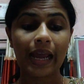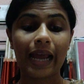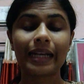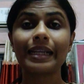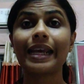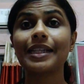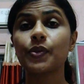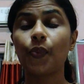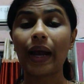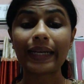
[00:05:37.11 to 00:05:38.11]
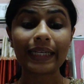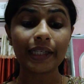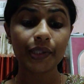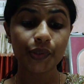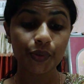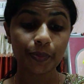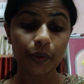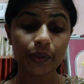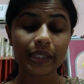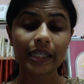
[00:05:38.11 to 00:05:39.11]
and it gets widely
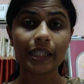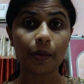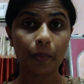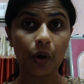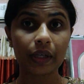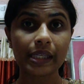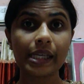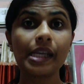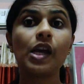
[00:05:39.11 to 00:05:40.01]
distributed in the body,